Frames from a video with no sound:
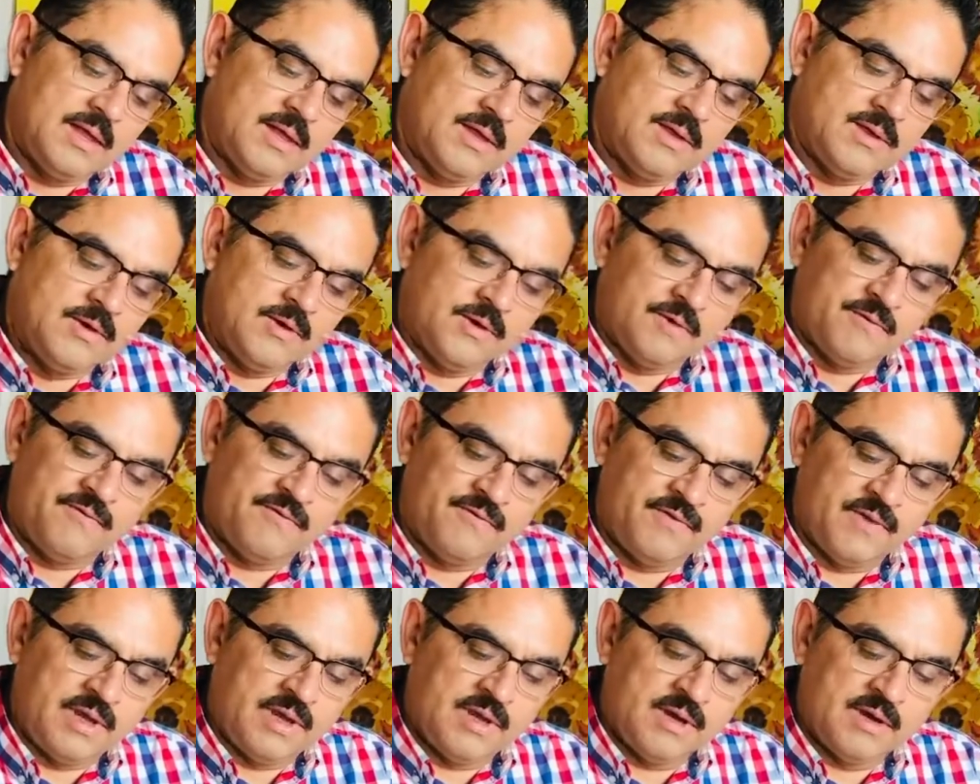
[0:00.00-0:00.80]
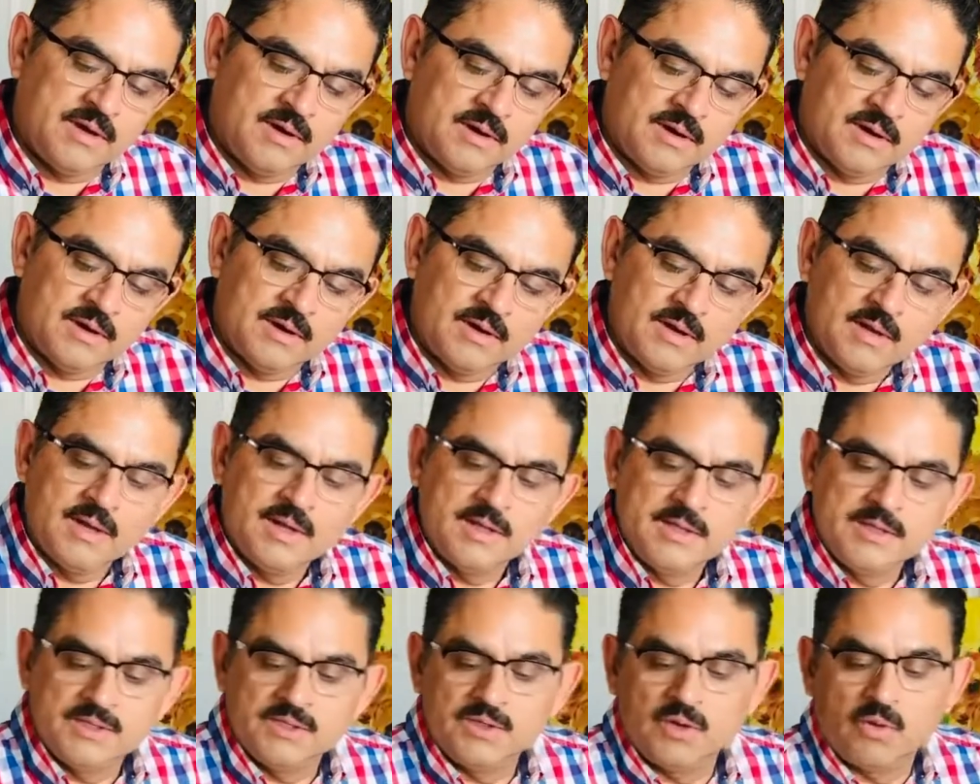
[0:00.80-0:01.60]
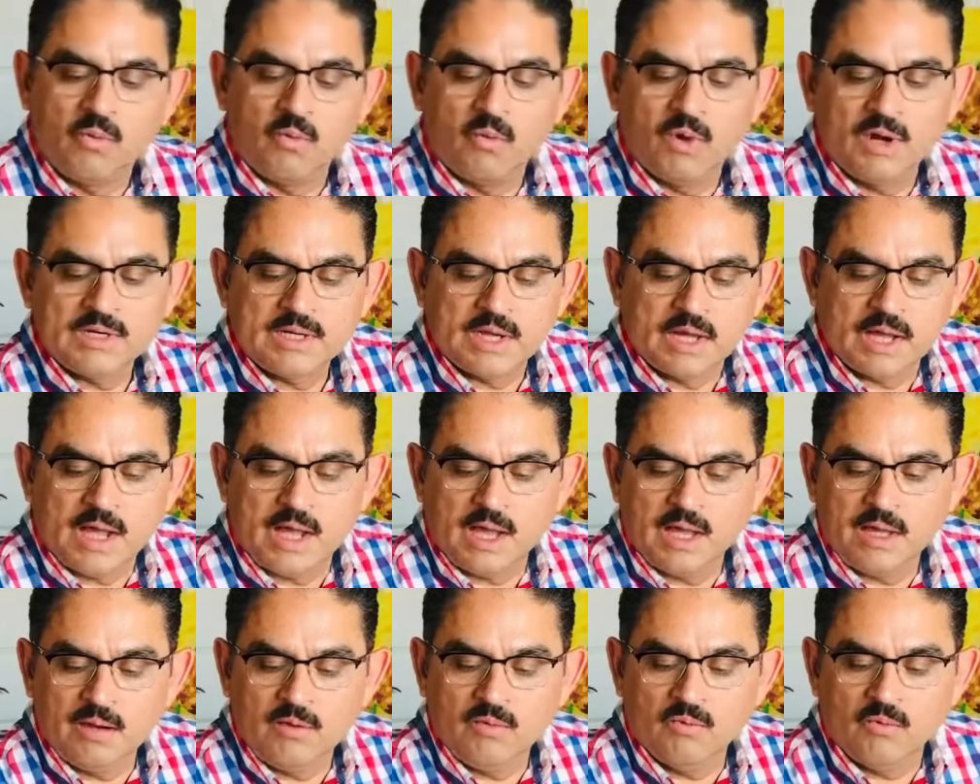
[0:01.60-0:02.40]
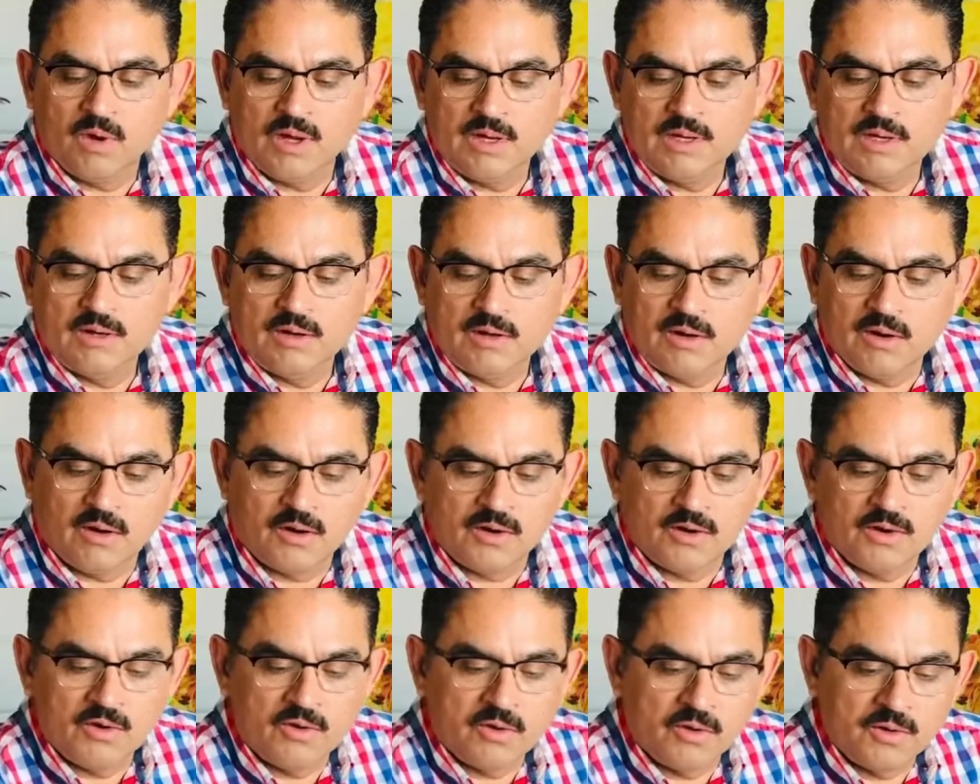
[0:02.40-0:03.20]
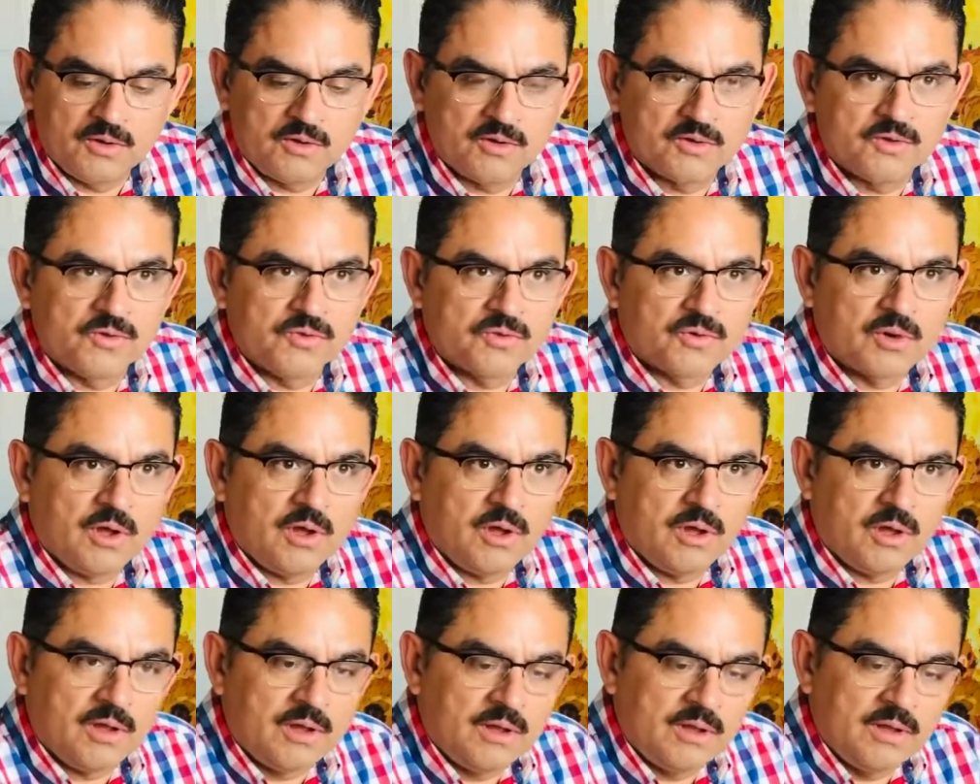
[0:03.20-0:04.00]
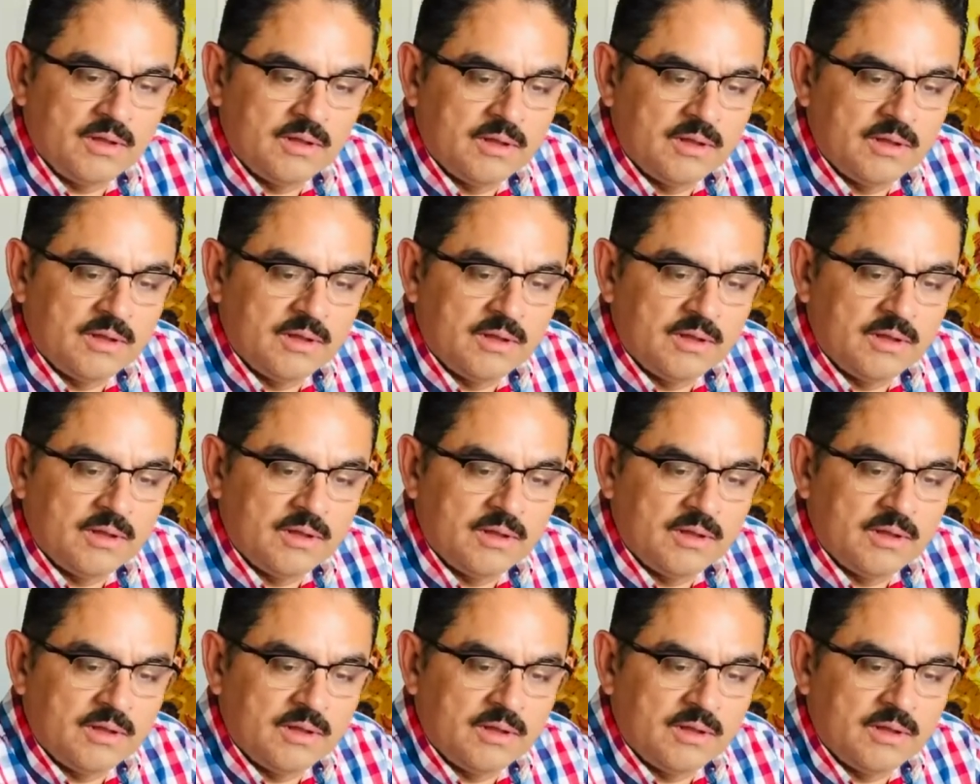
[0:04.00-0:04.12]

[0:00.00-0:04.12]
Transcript: Your fear. So what are you going to draw?